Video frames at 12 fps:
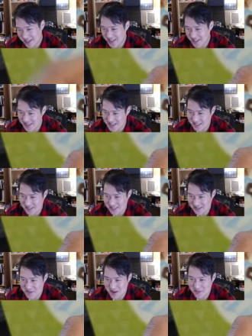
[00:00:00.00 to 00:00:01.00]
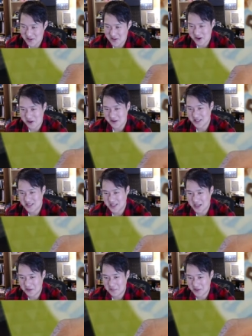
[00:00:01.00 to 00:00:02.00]
is maybe it was hard to
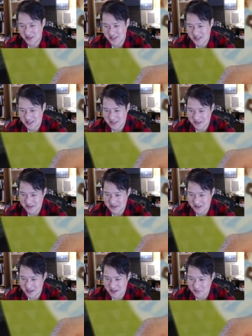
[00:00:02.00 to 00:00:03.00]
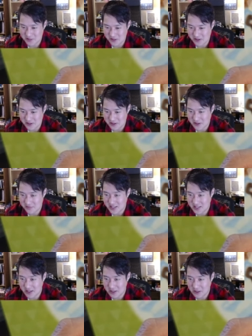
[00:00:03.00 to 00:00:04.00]
tell, but this, I'm sure this, if I
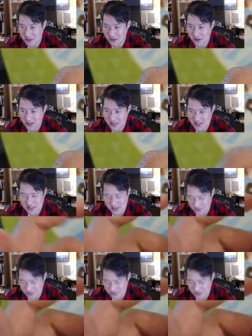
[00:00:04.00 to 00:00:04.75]
take a good look at this, like,